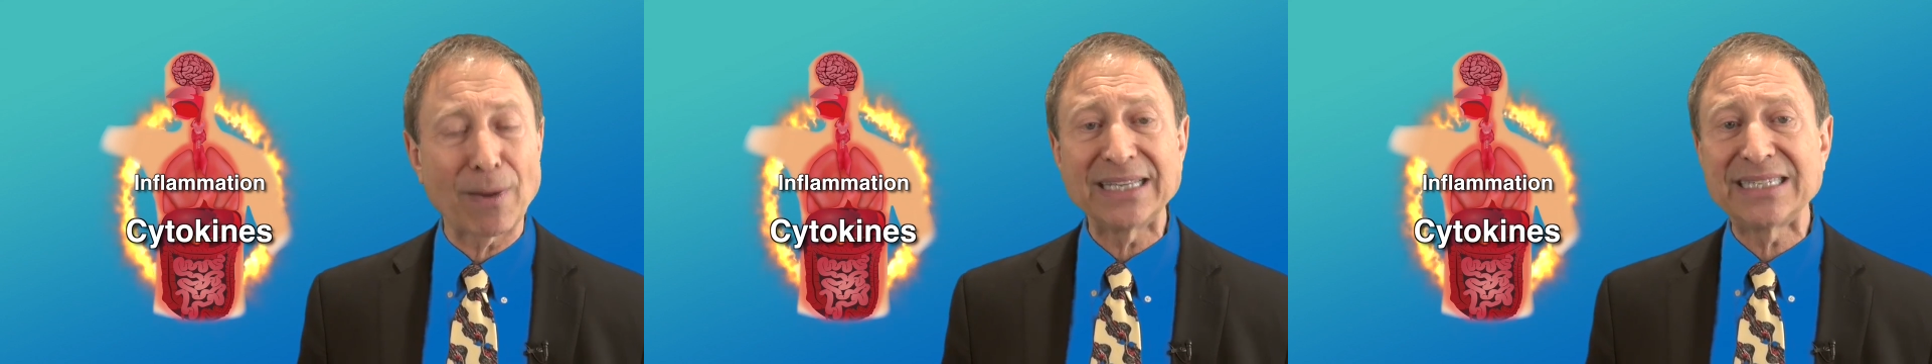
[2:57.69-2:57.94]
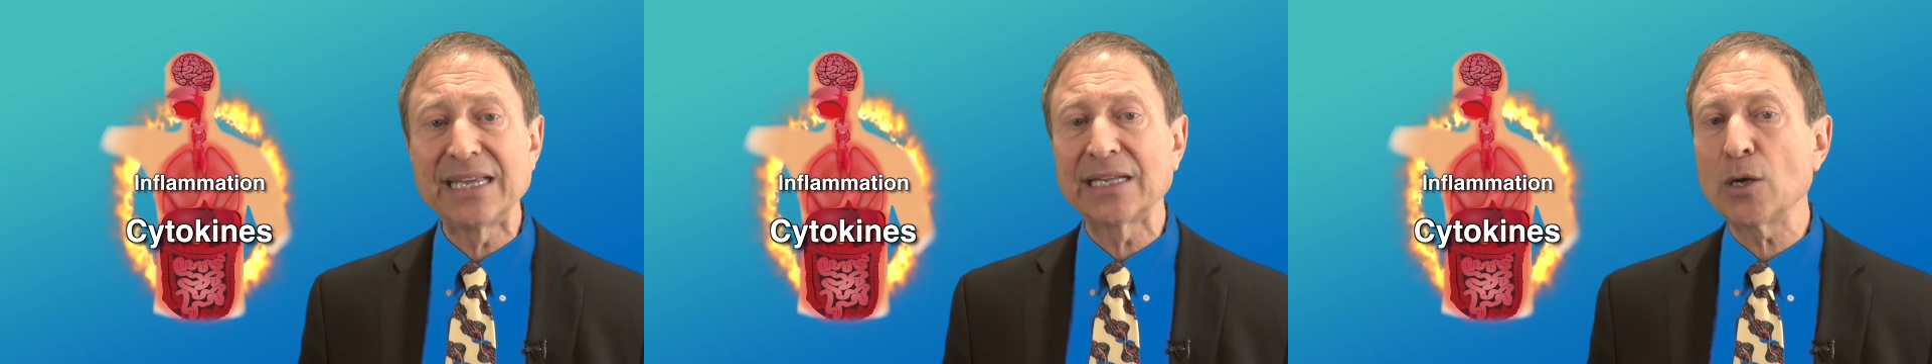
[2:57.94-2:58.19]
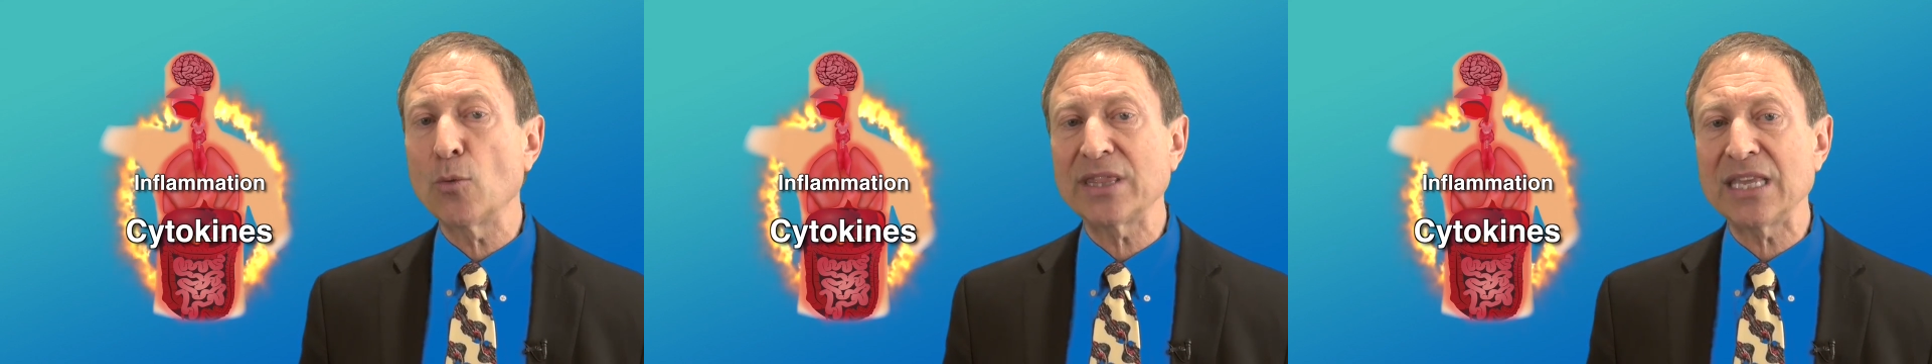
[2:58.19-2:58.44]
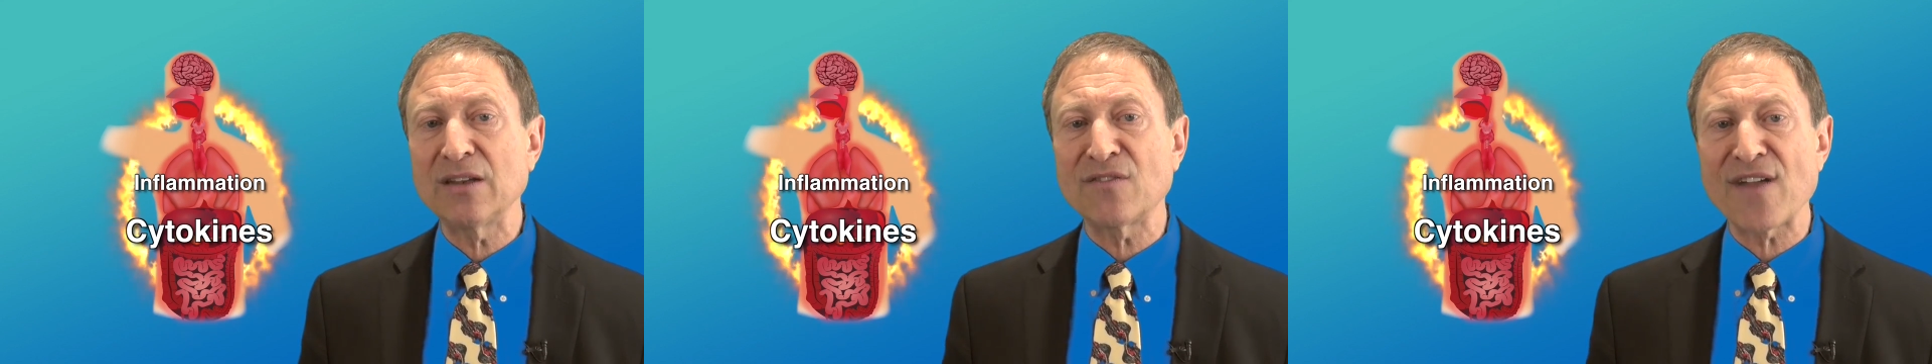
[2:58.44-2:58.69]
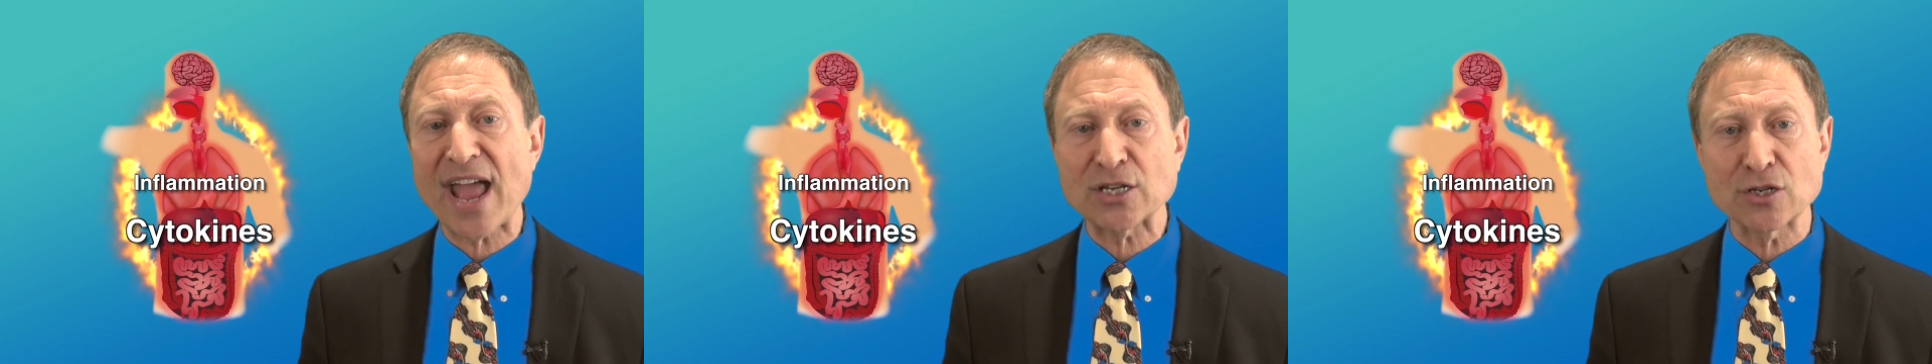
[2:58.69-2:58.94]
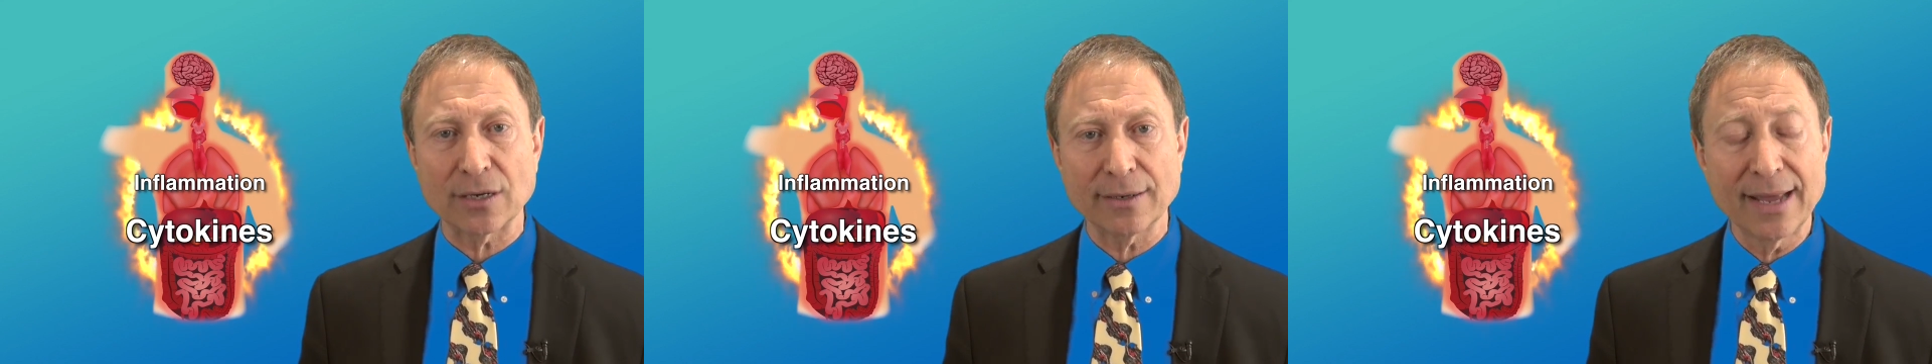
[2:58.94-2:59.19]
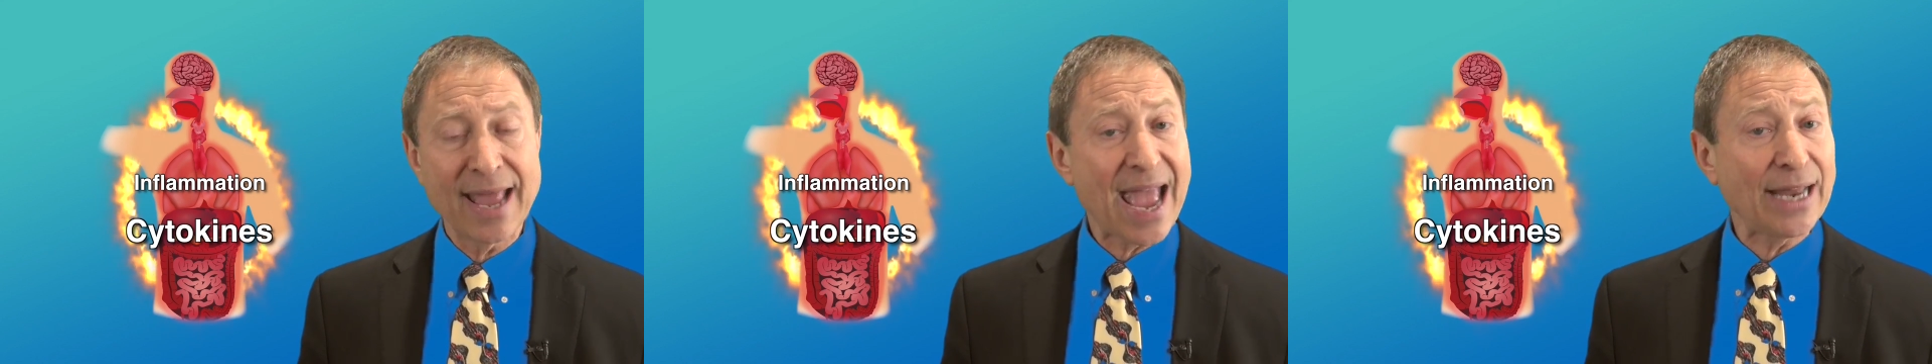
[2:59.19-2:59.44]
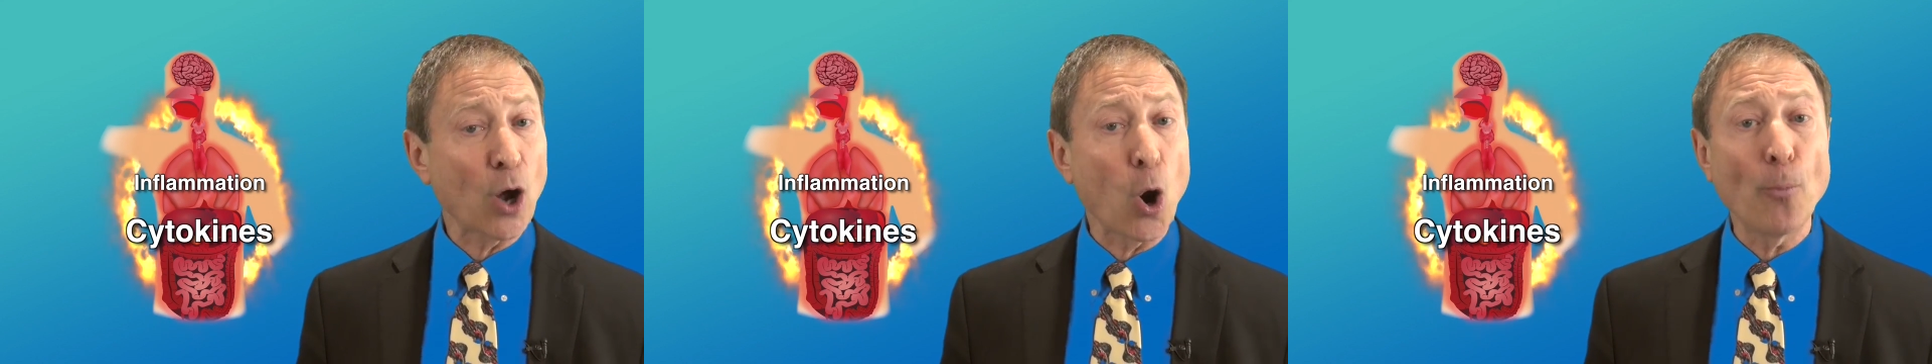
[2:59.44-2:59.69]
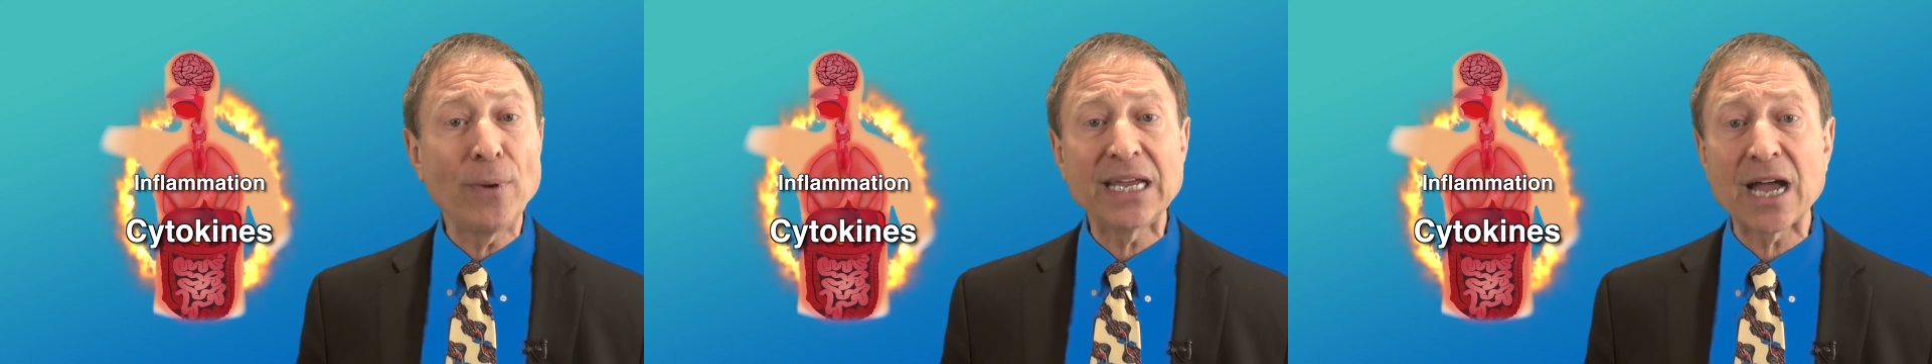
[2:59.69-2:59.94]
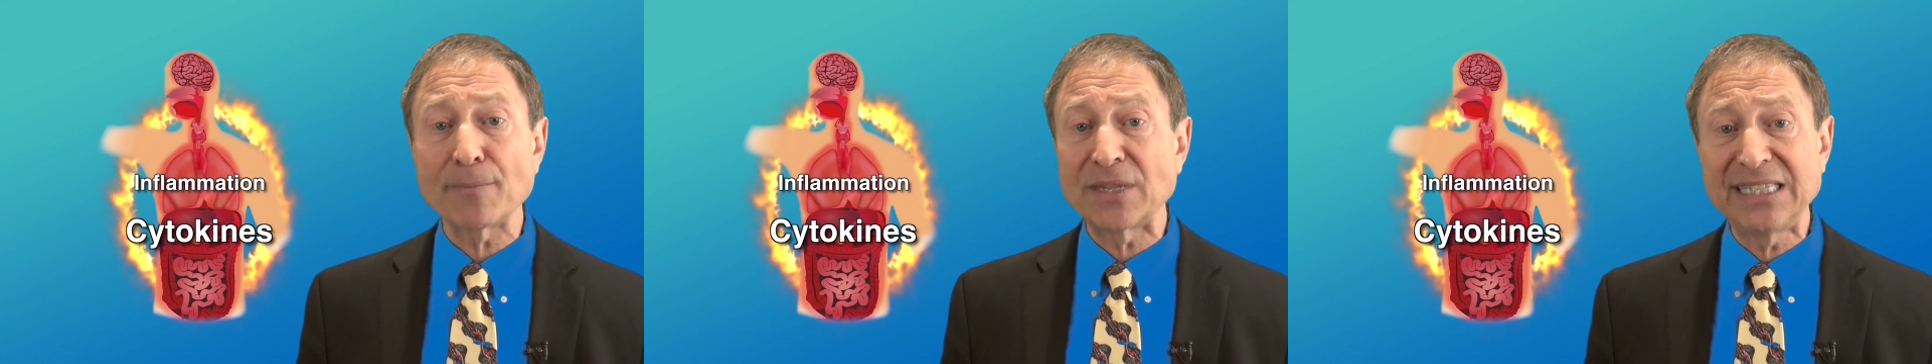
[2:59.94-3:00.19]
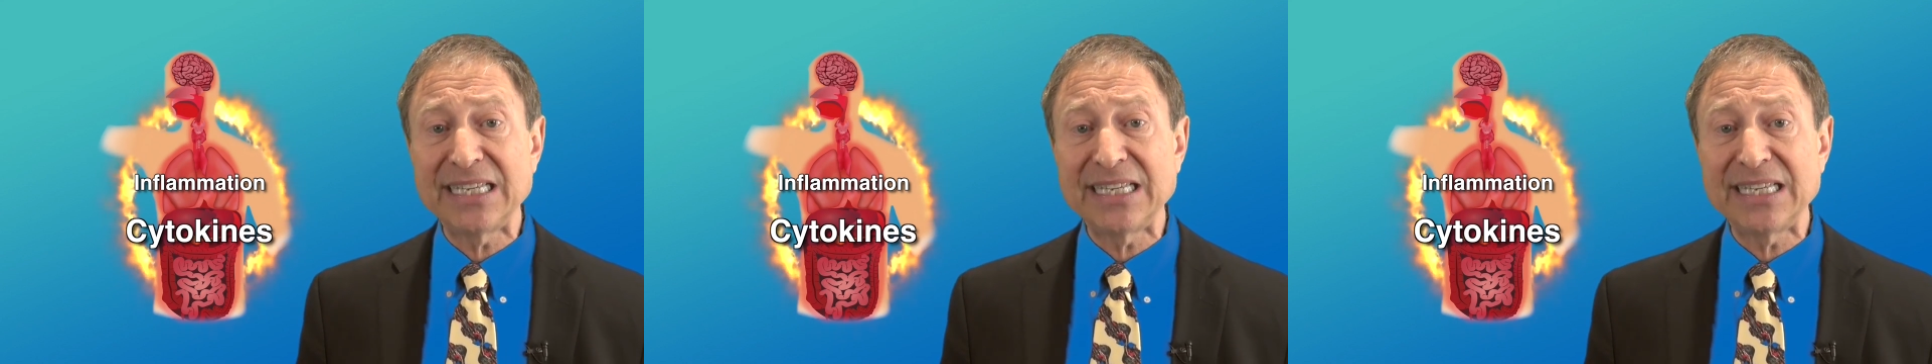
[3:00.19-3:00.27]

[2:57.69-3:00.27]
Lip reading: by dealing with the infection and opening up the